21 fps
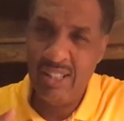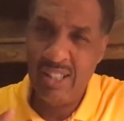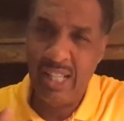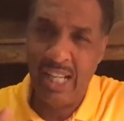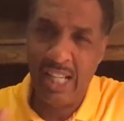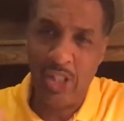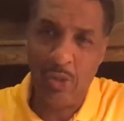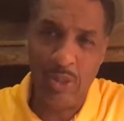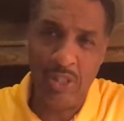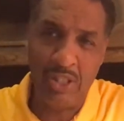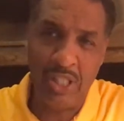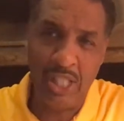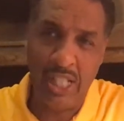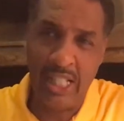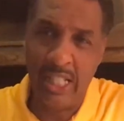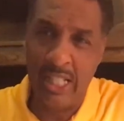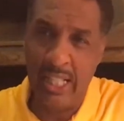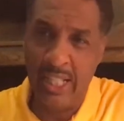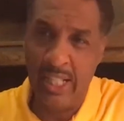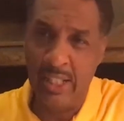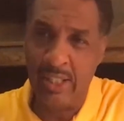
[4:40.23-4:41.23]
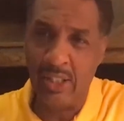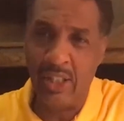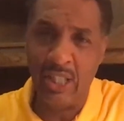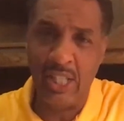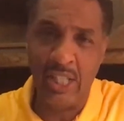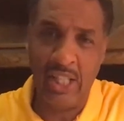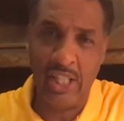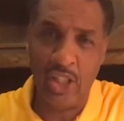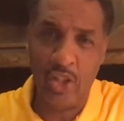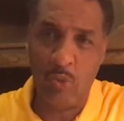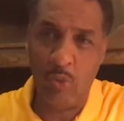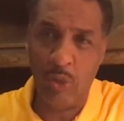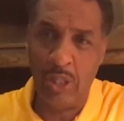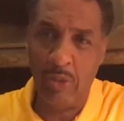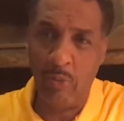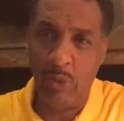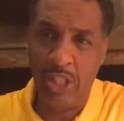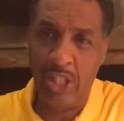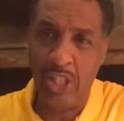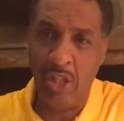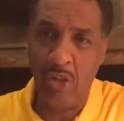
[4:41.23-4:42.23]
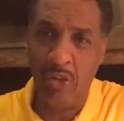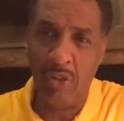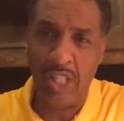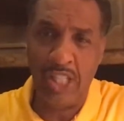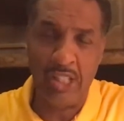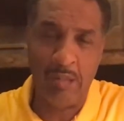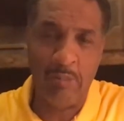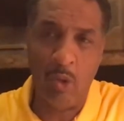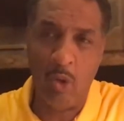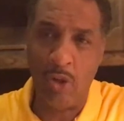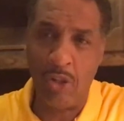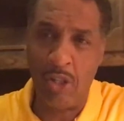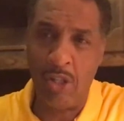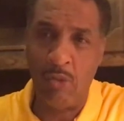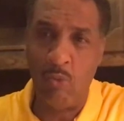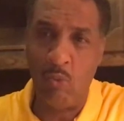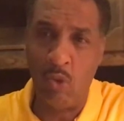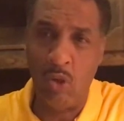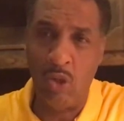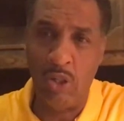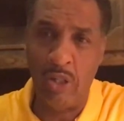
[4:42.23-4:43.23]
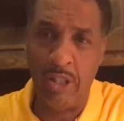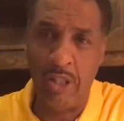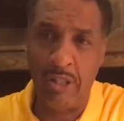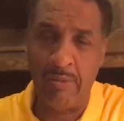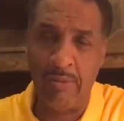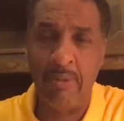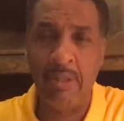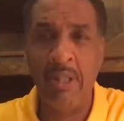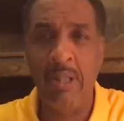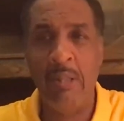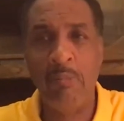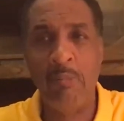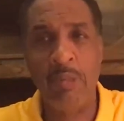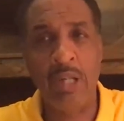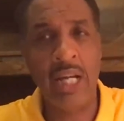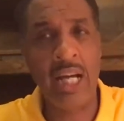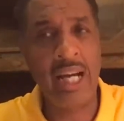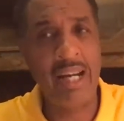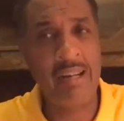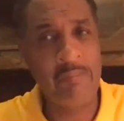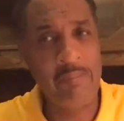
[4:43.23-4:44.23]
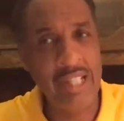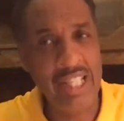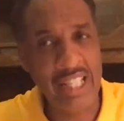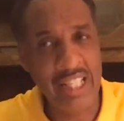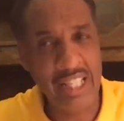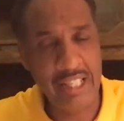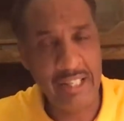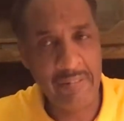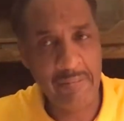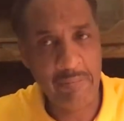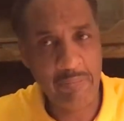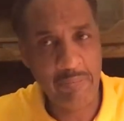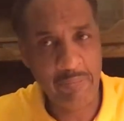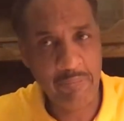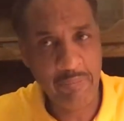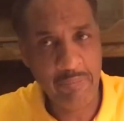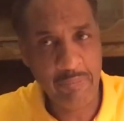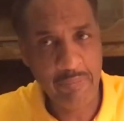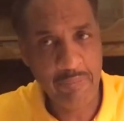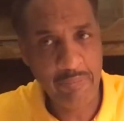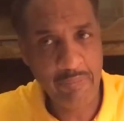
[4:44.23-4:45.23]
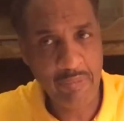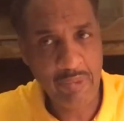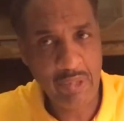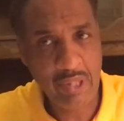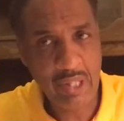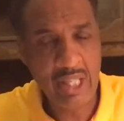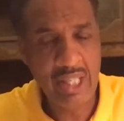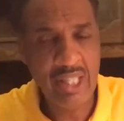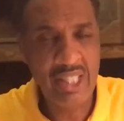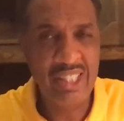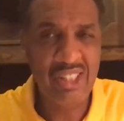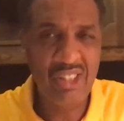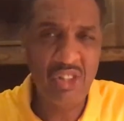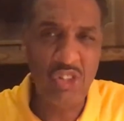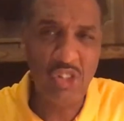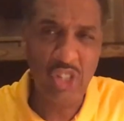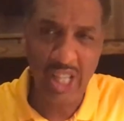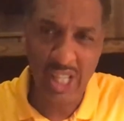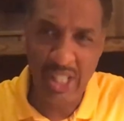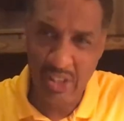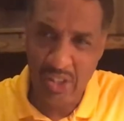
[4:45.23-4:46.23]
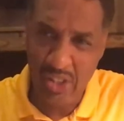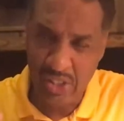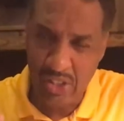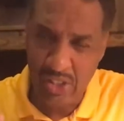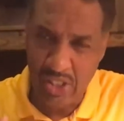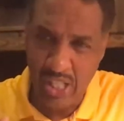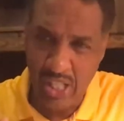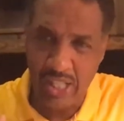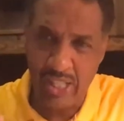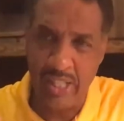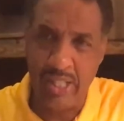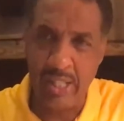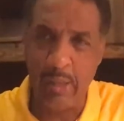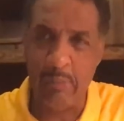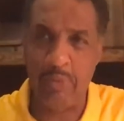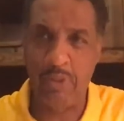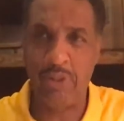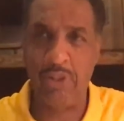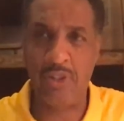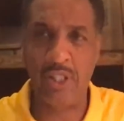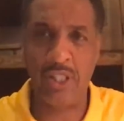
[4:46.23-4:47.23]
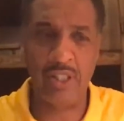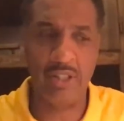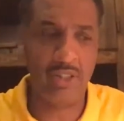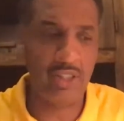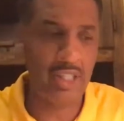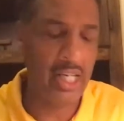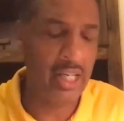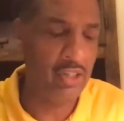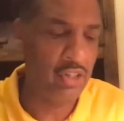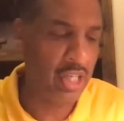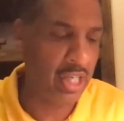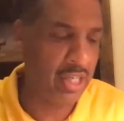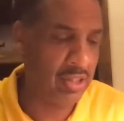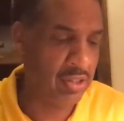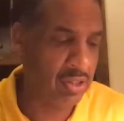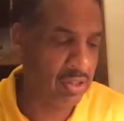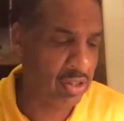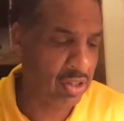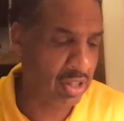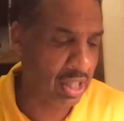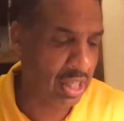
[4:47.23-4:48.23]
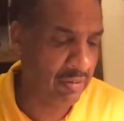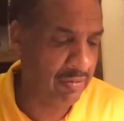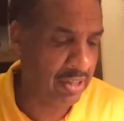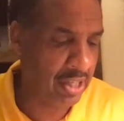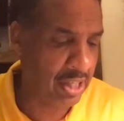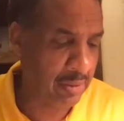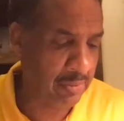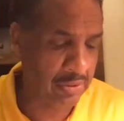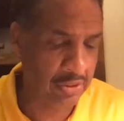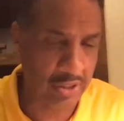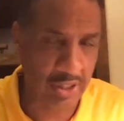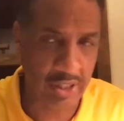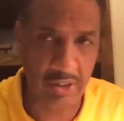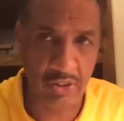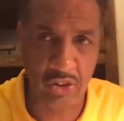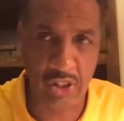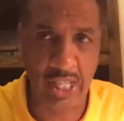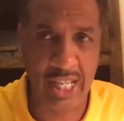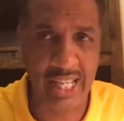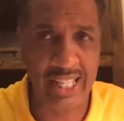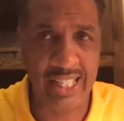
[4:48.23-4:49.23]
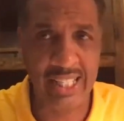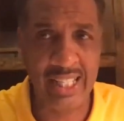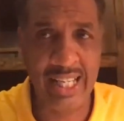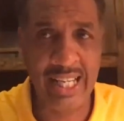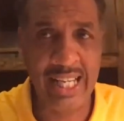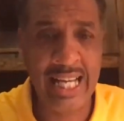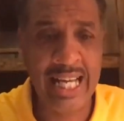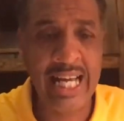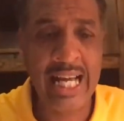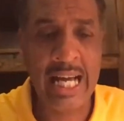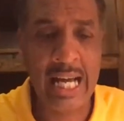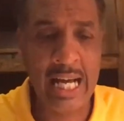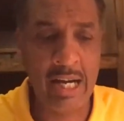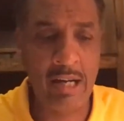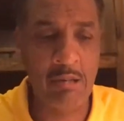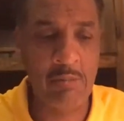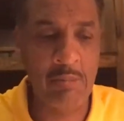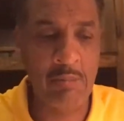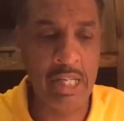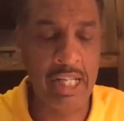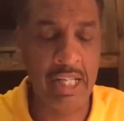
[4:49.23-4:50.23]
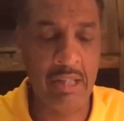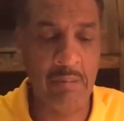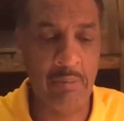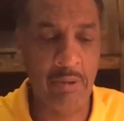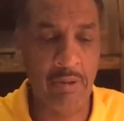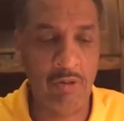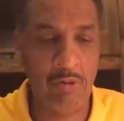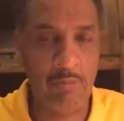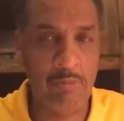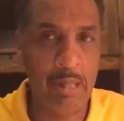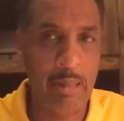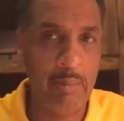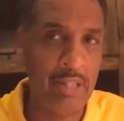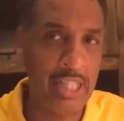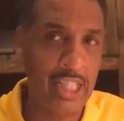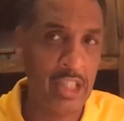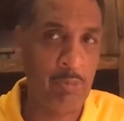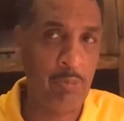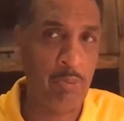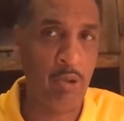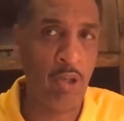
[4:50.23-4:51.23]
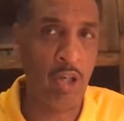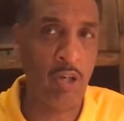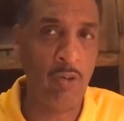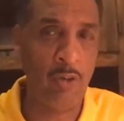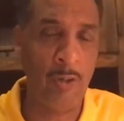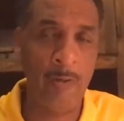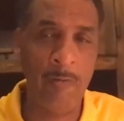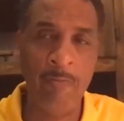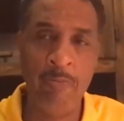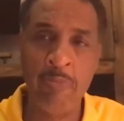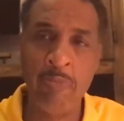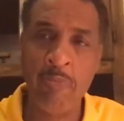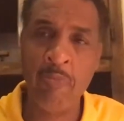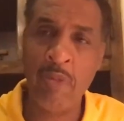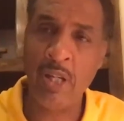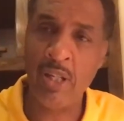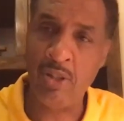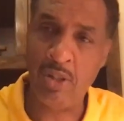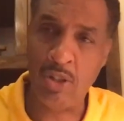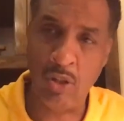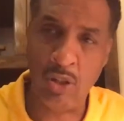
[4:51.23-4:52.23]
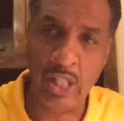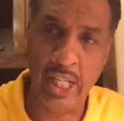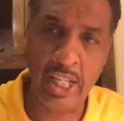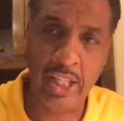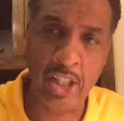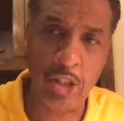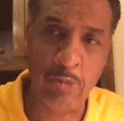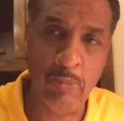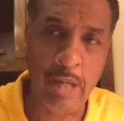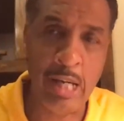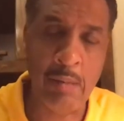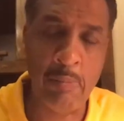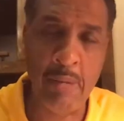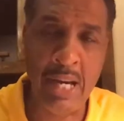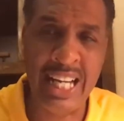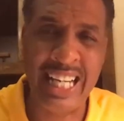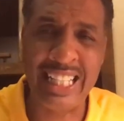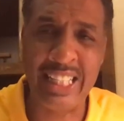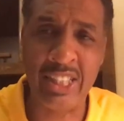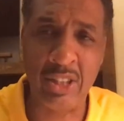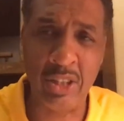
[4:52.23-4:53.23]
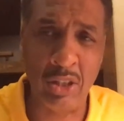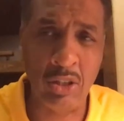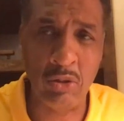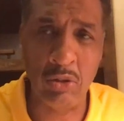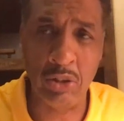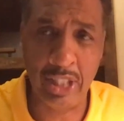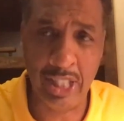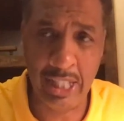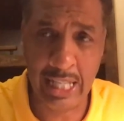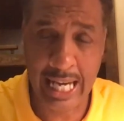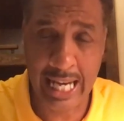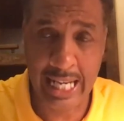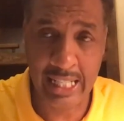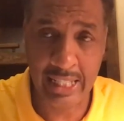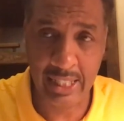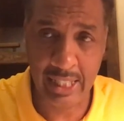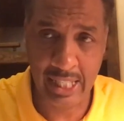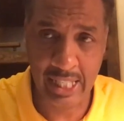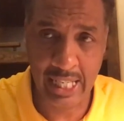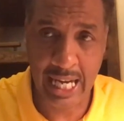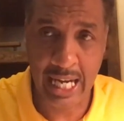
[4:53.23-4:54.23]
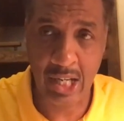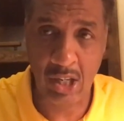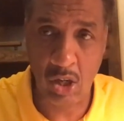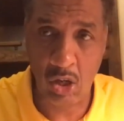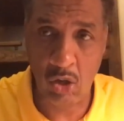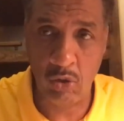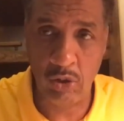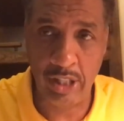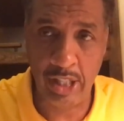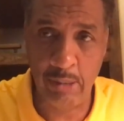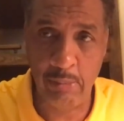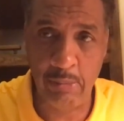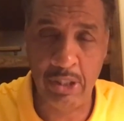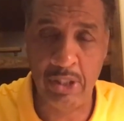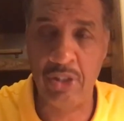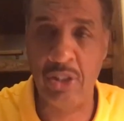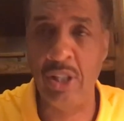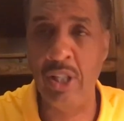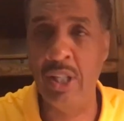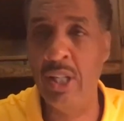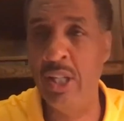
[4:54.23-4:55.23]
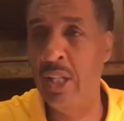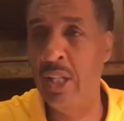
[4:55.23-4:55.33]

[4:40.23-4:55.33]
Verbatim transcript: As we see, let us, let us, we, we know there's more than one, but how many? Genesis kind of helps us understand, Genesis 11 helps us understand how many, but remember that's plural so let us make man in our own in our own image